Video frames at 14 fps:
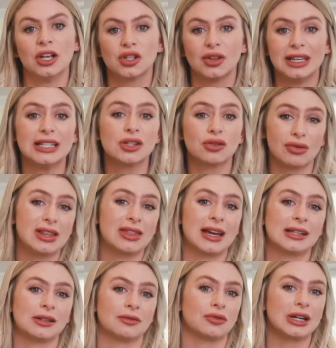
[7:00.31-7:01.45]
So these 3
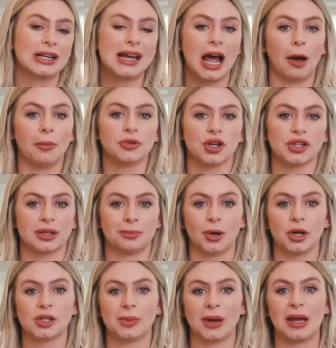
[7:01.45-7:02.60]
things have really helped us at
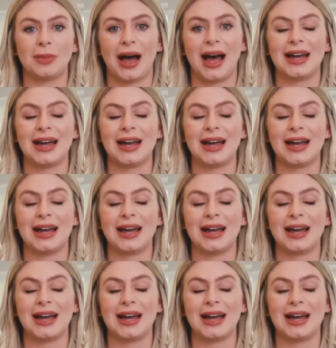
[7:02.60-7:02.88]
Boss Babe,